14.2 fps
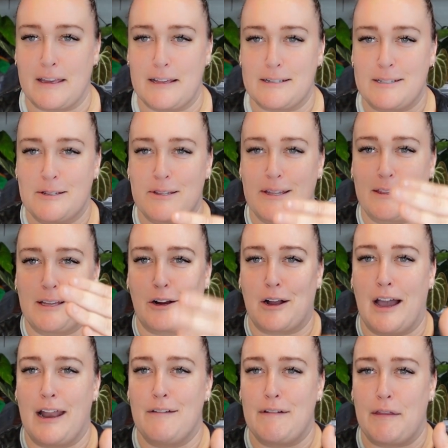it so that they're
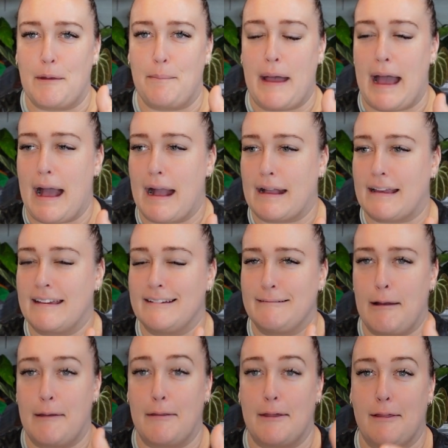kind of at the back,
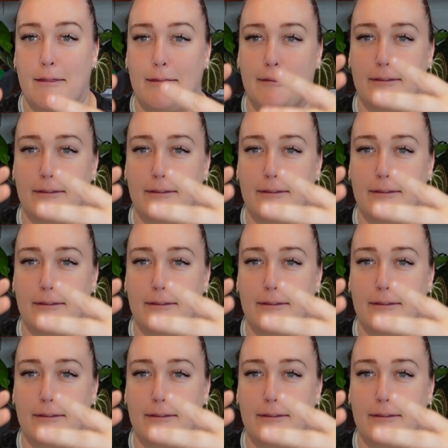and then